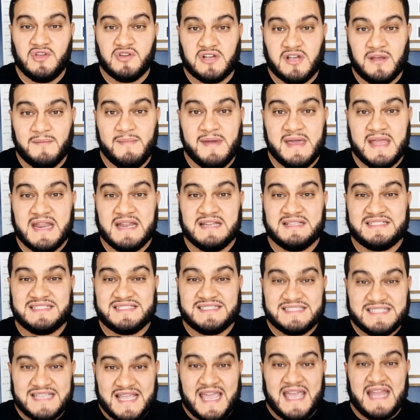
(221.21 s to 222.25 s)
You committed
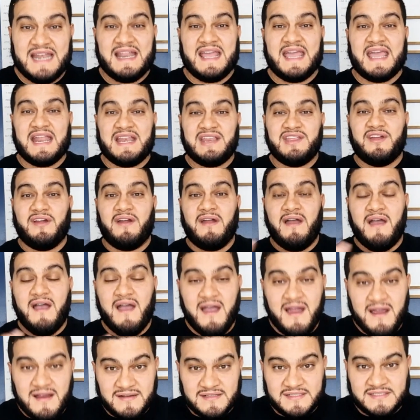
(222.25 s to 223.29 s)
sin in your
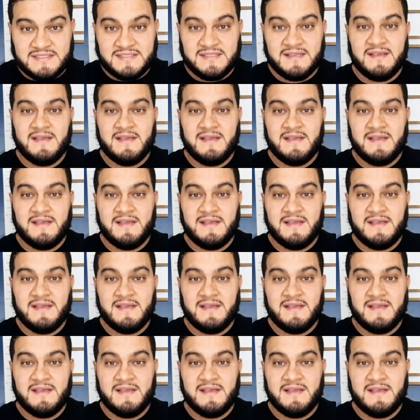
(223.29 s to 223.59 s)
heart.